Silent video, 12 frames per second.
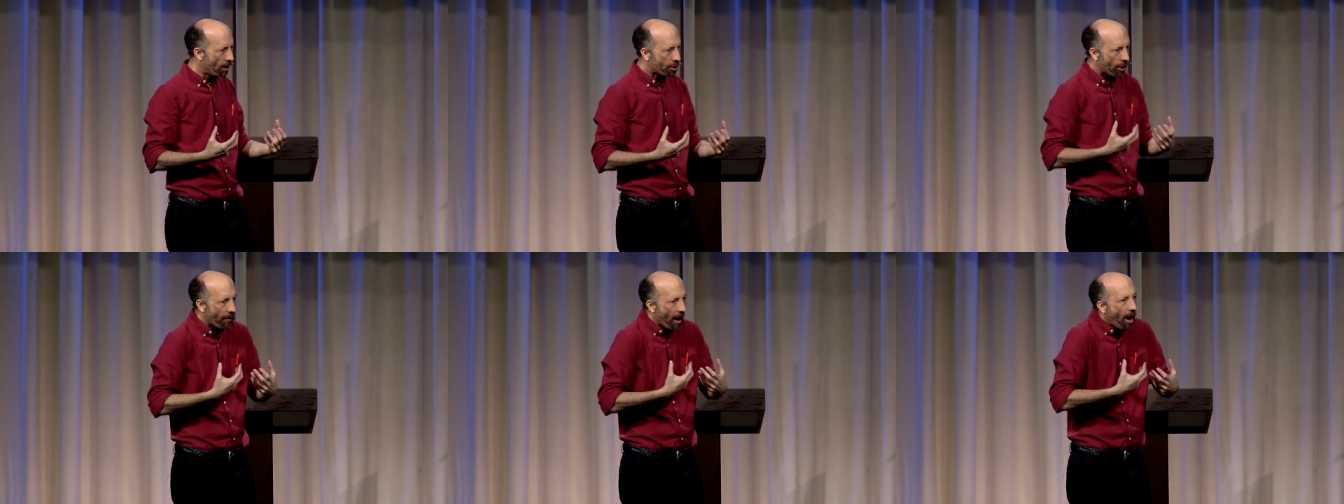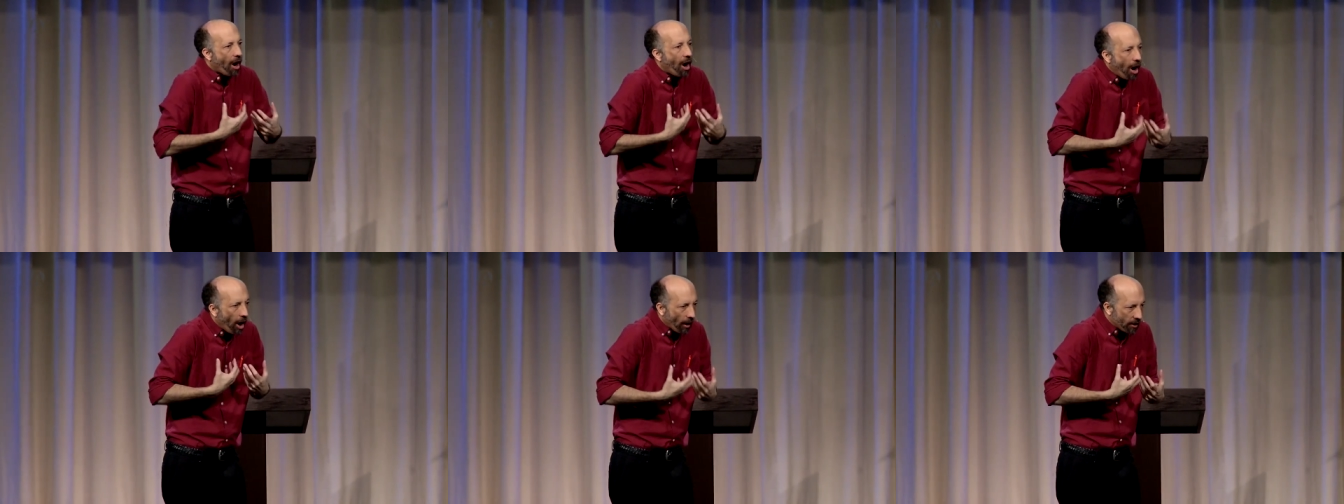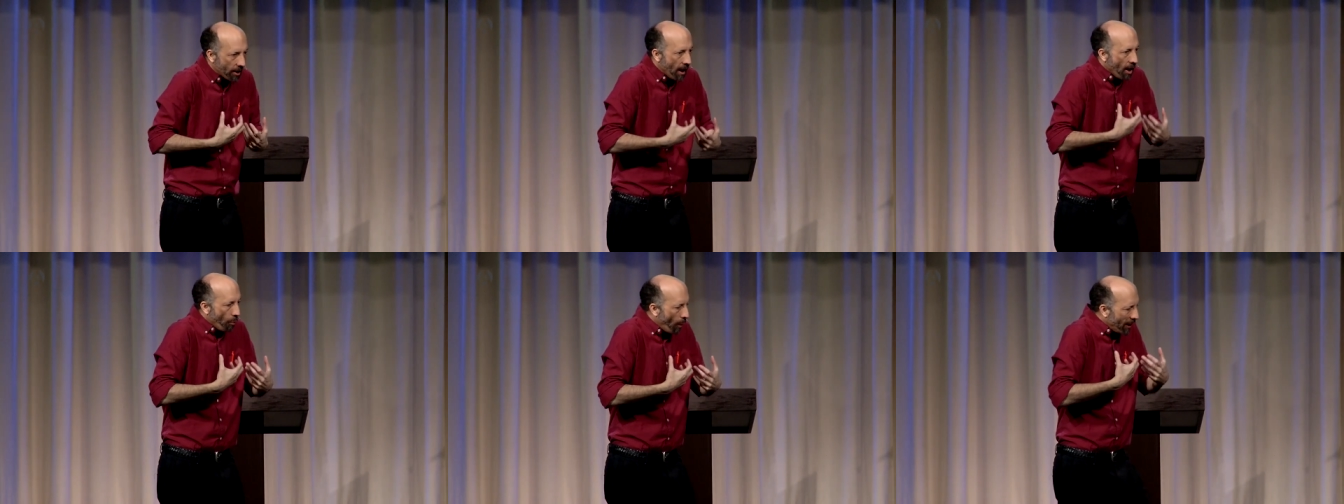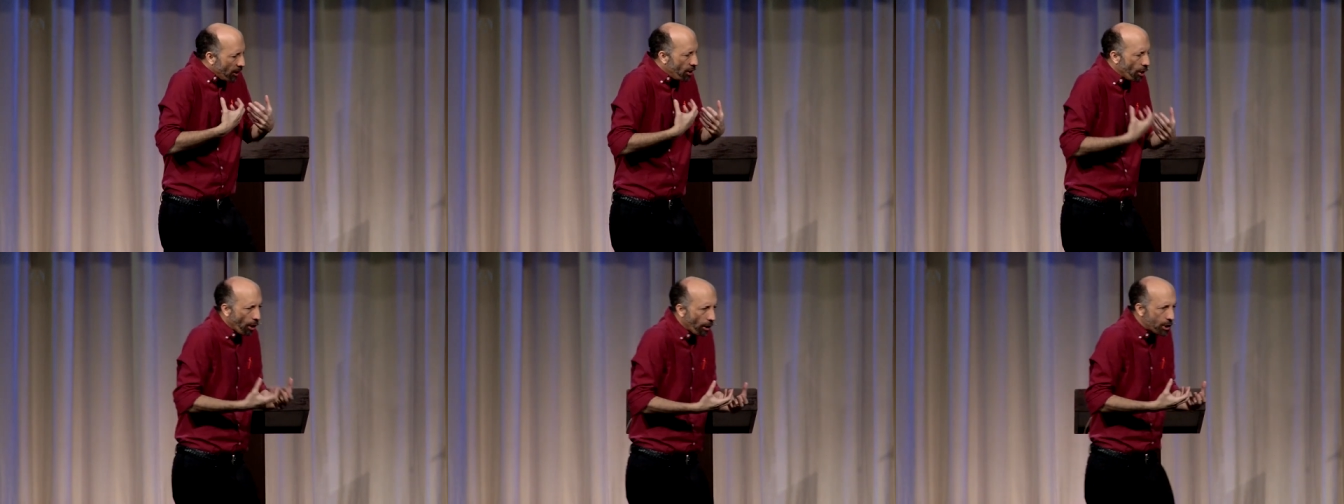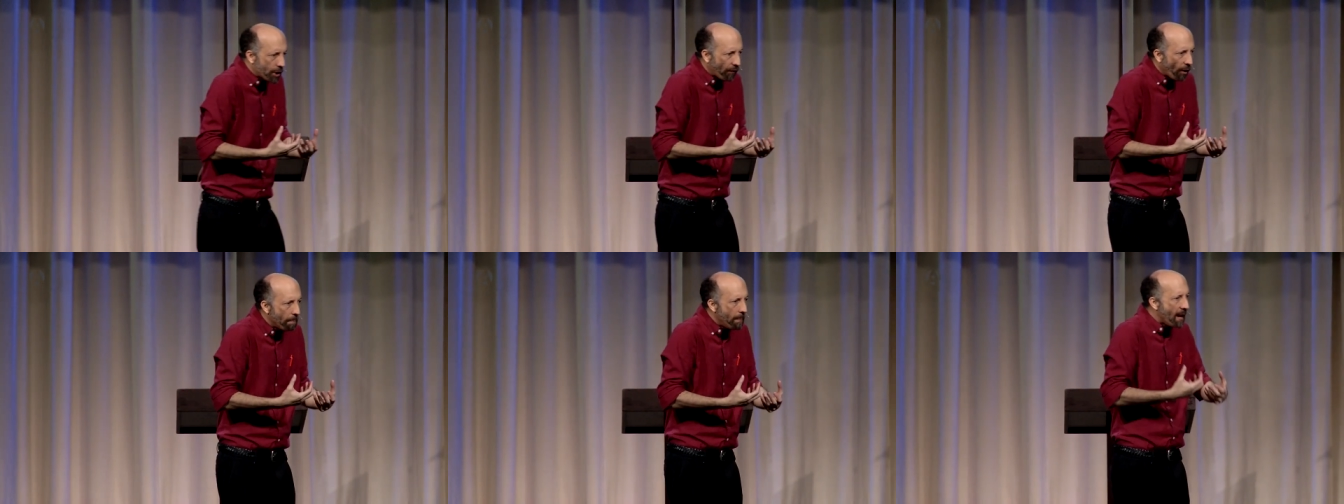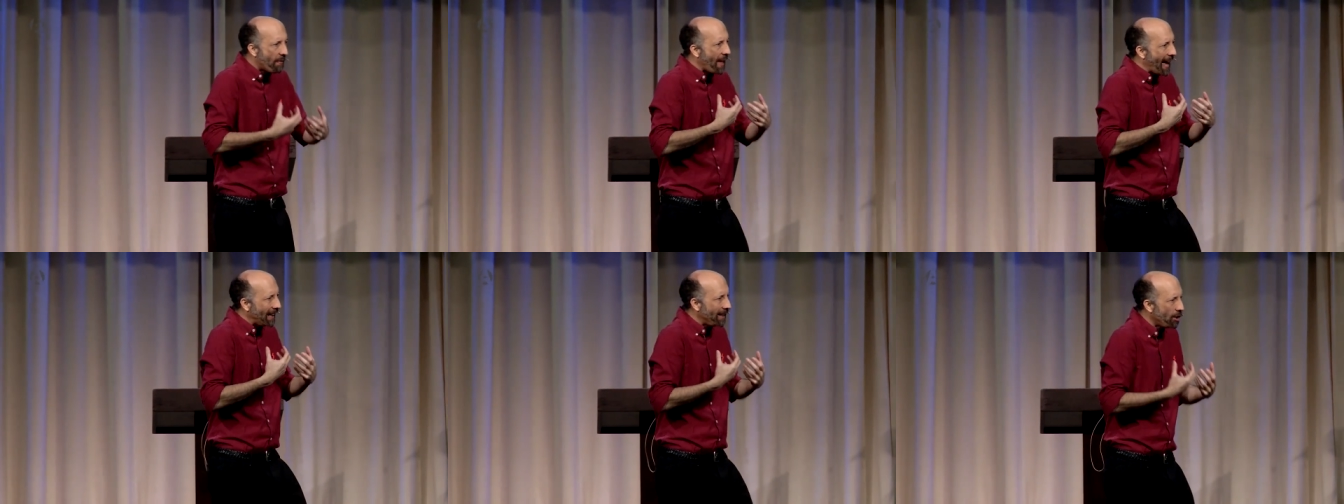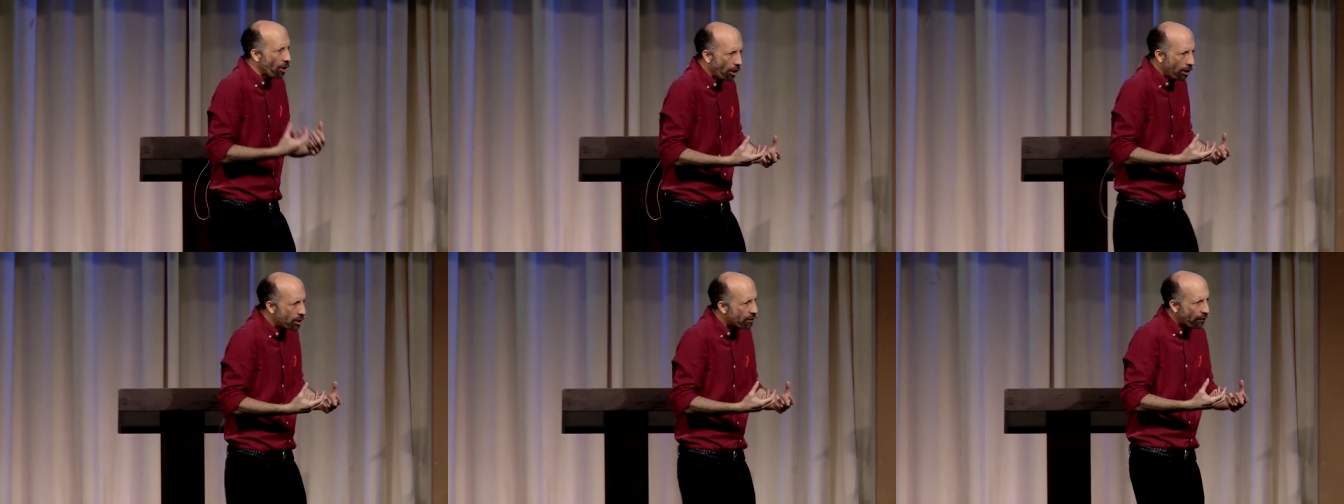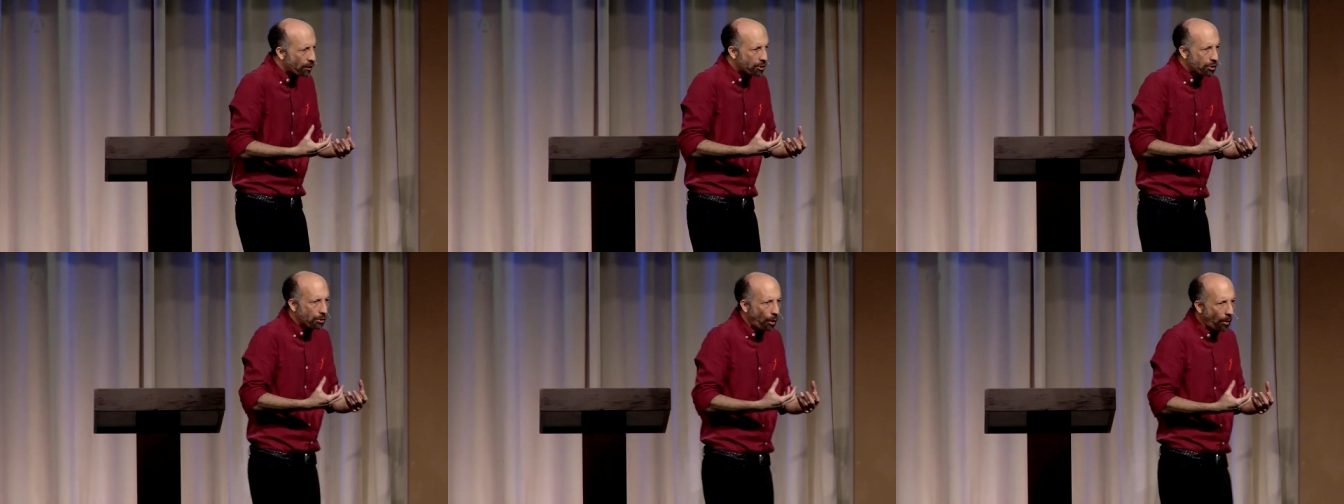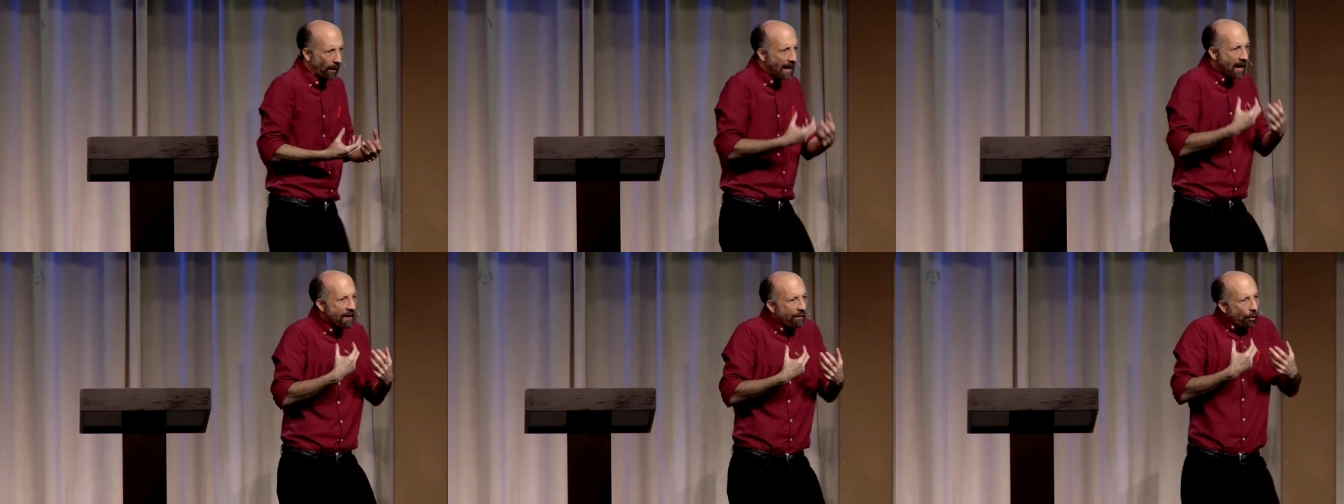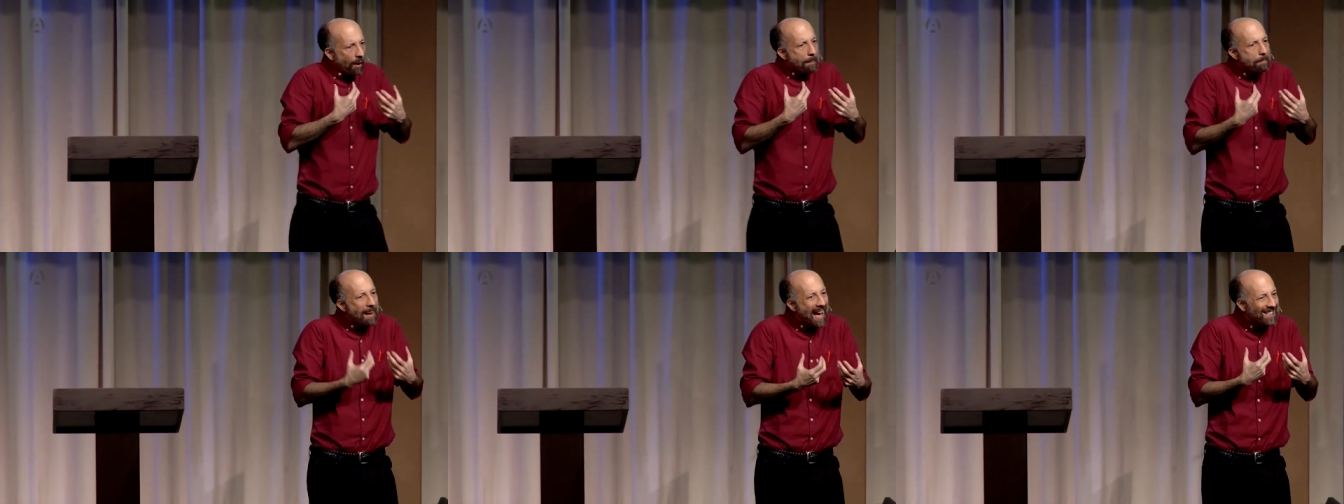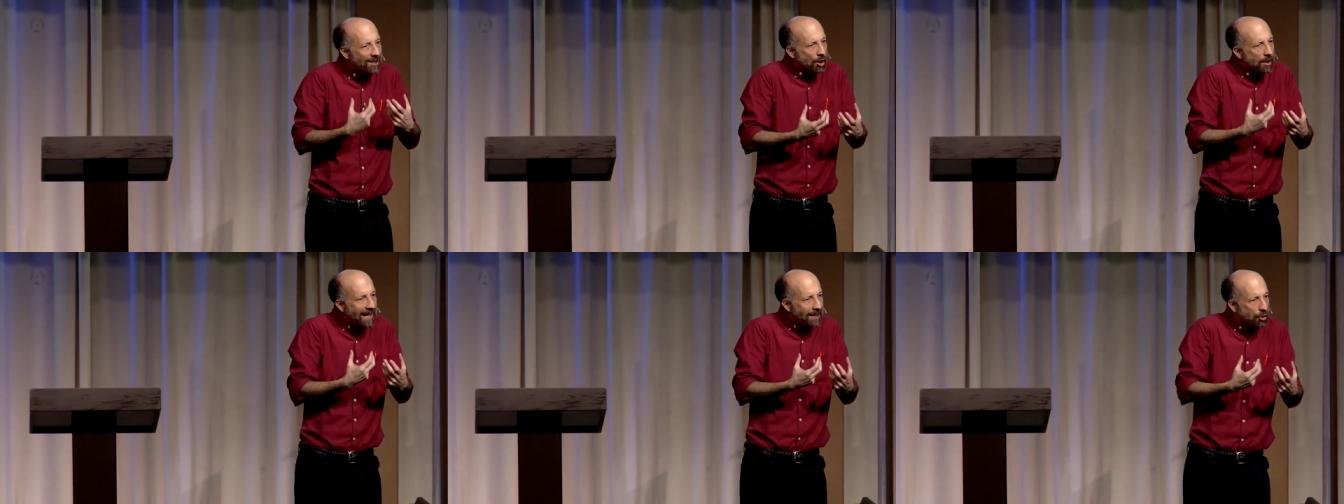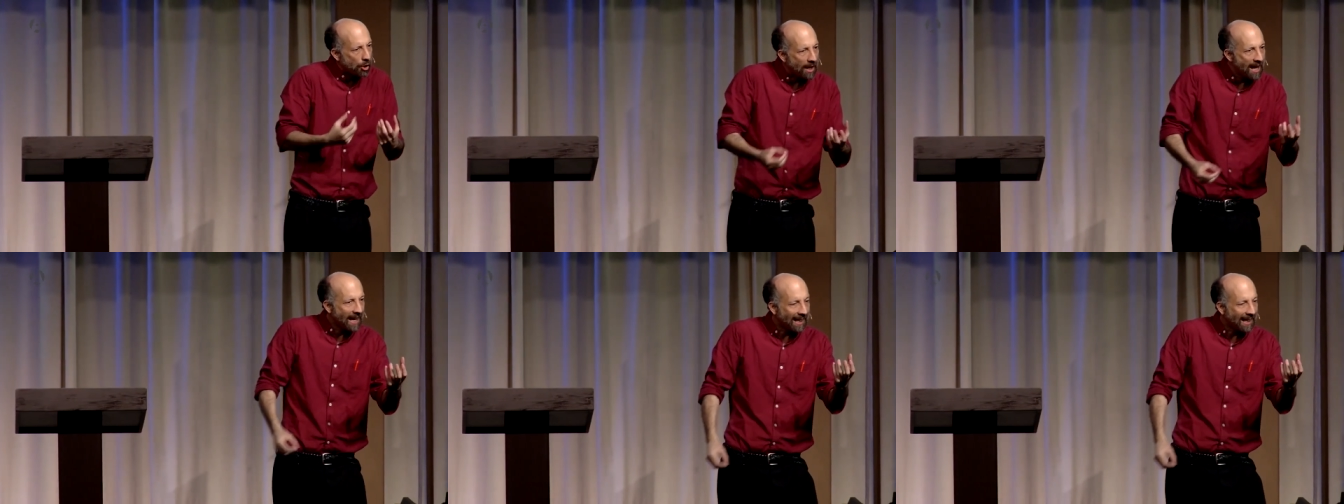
to the heart, what yearns for myth and yearns for story, for imagination.